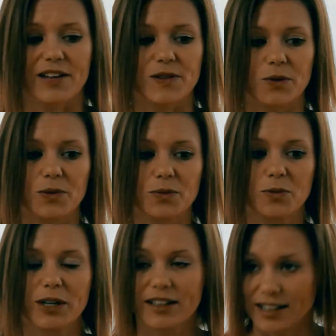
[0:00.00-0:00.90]
And so it was
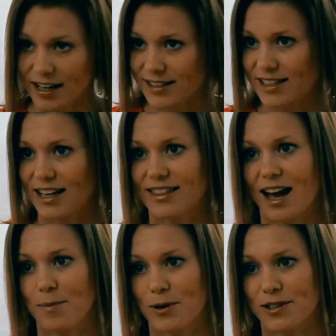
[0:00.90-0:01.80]
really nice to
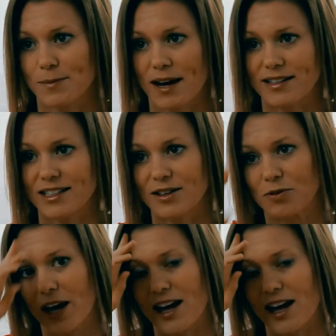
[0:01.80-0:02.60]
get that perspective.